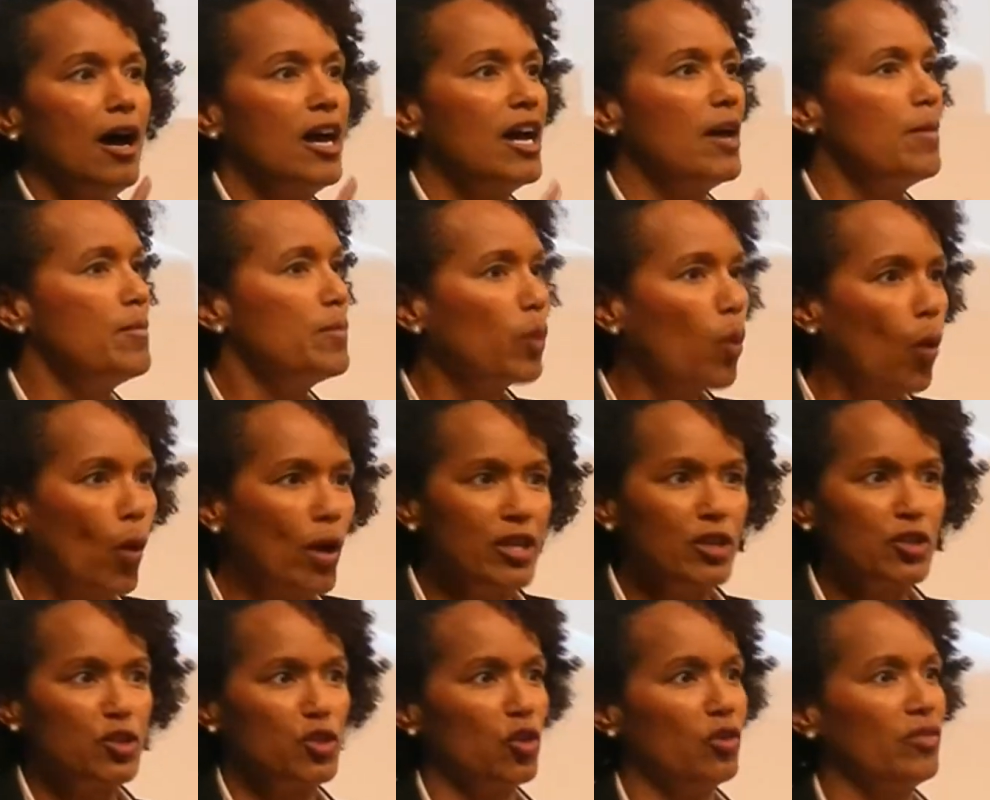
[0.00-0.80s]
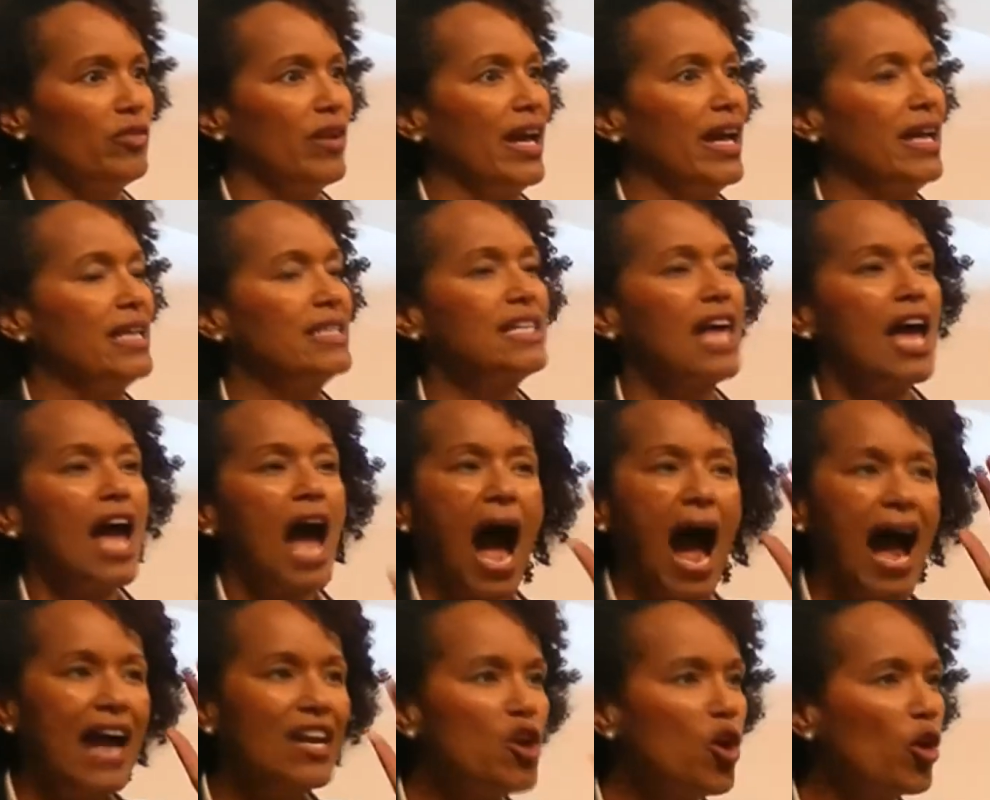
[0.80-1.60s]
Employee surveys.
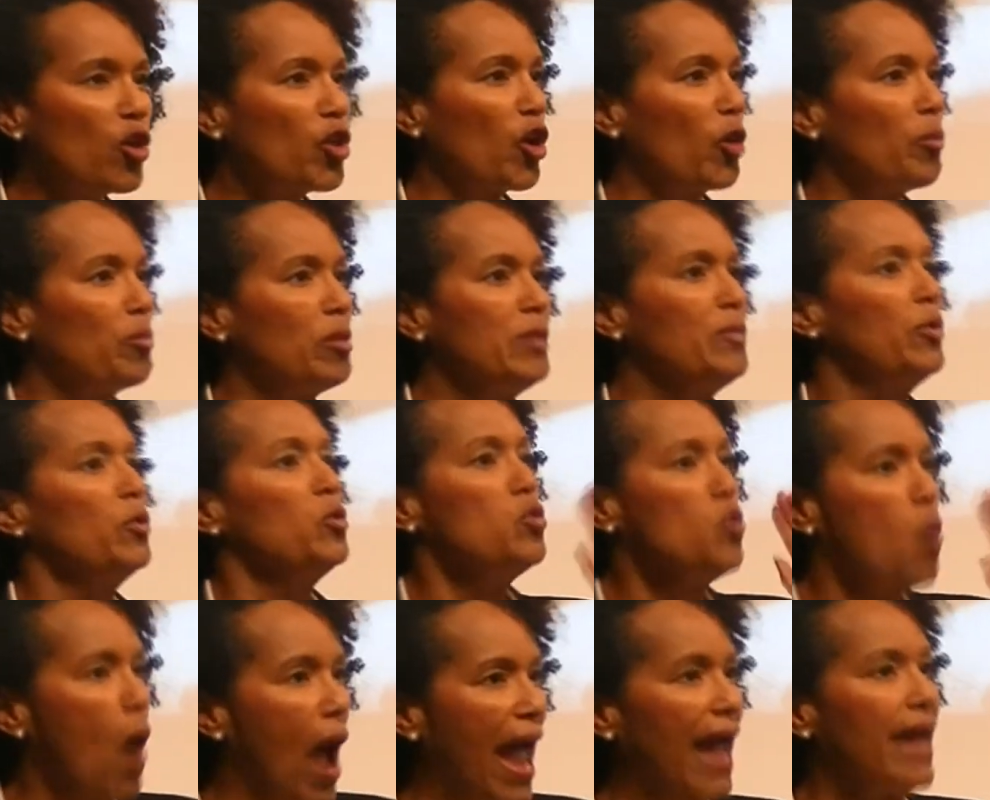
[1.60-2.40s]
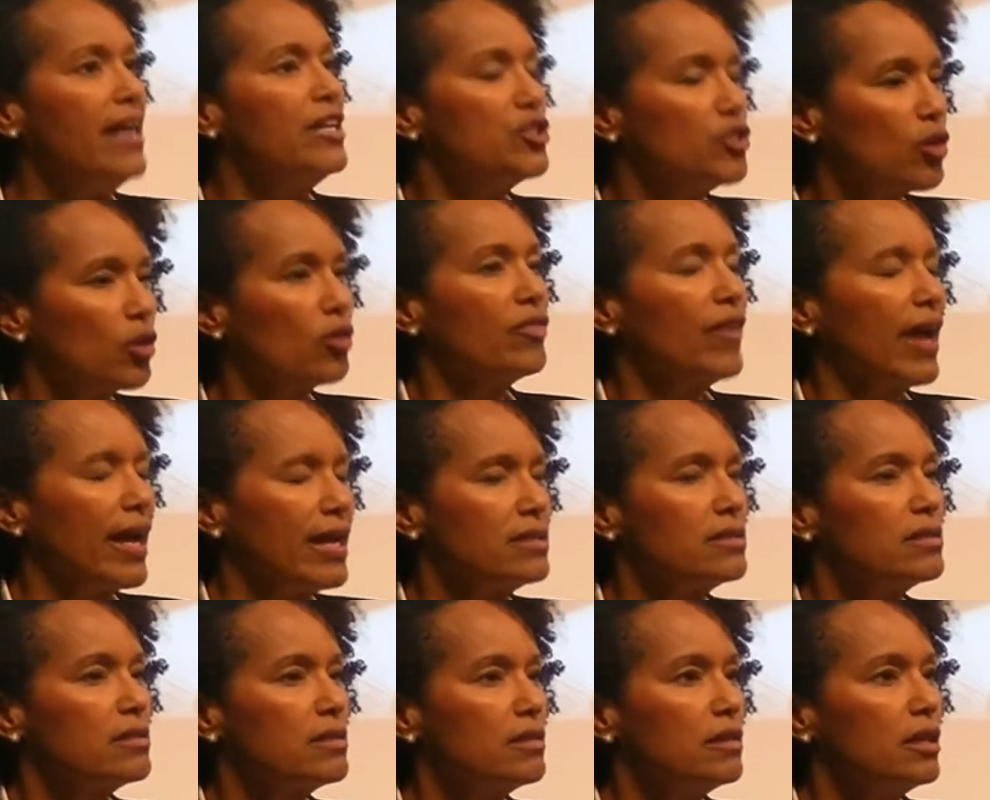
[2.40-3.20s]
I know there are people who hate
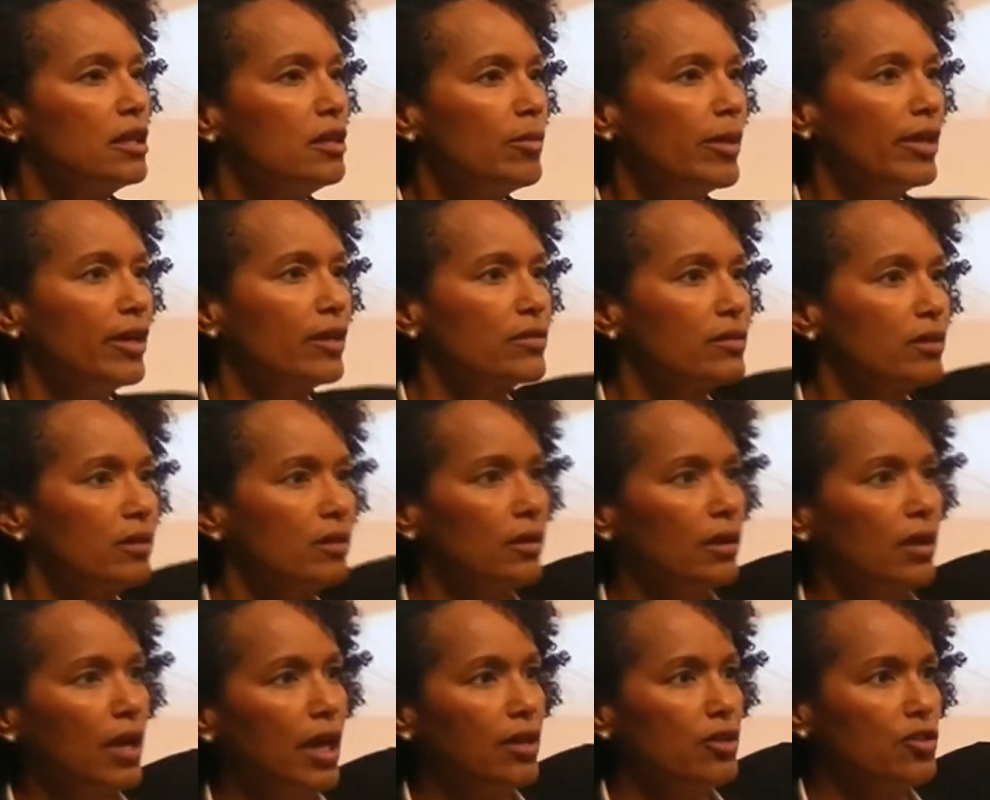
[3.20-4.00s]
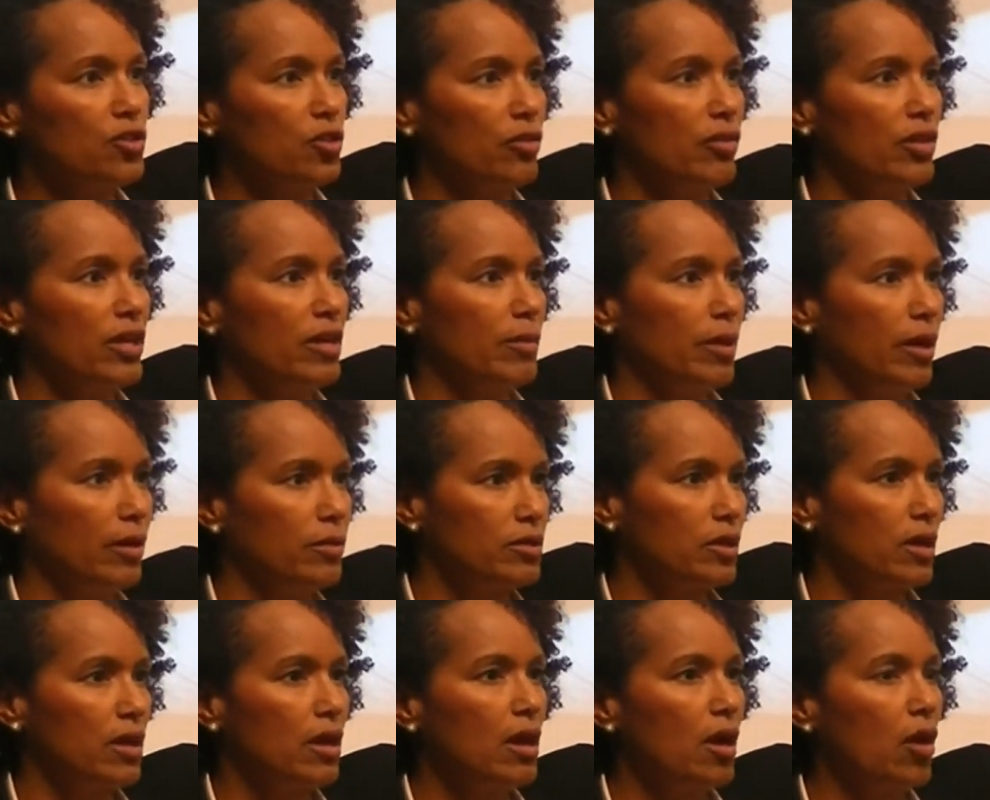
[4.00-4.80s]
surveys. Anybody else in here hate surveys?
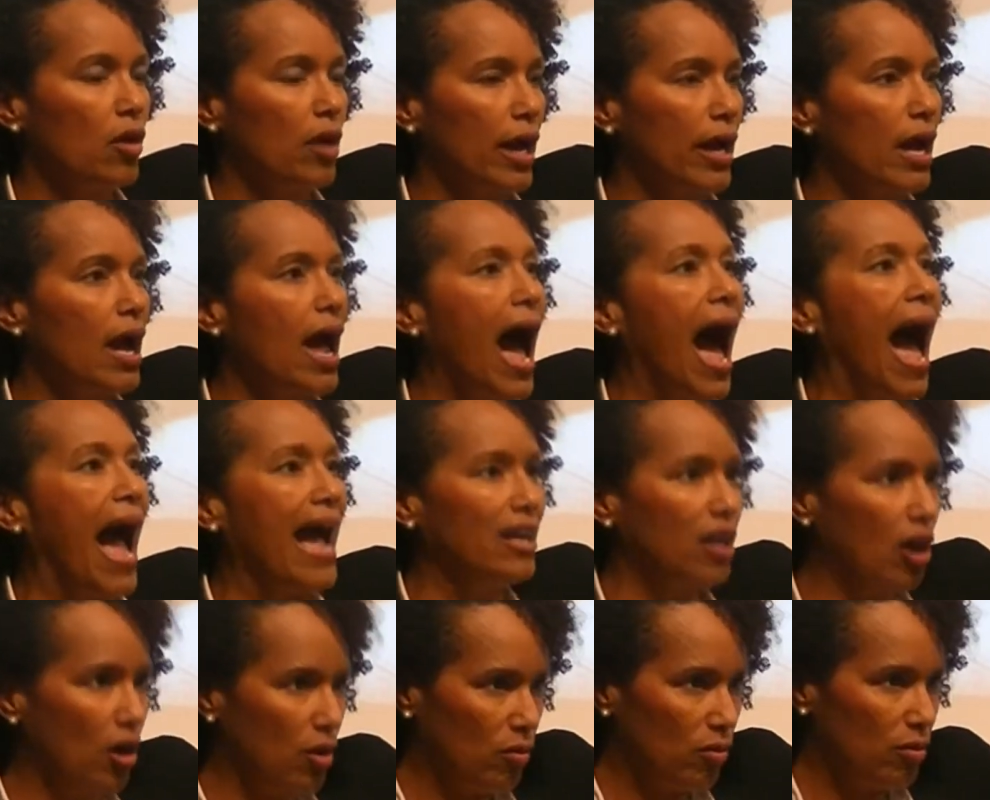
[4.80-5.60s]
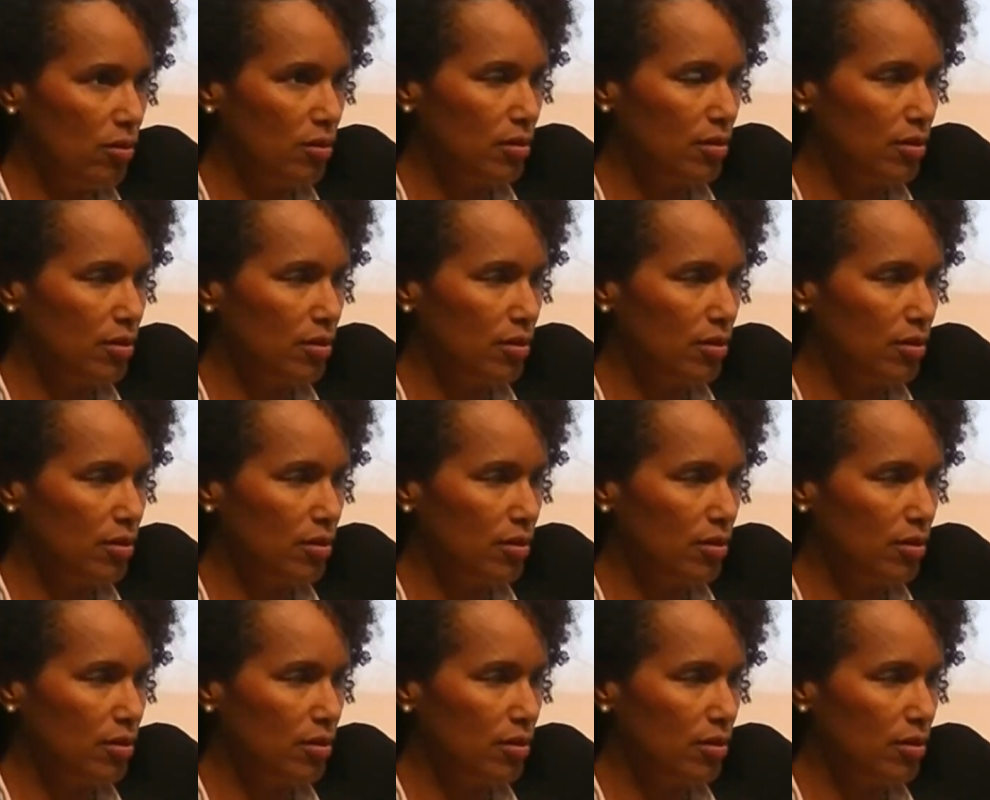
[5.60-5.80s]
Okay, I know.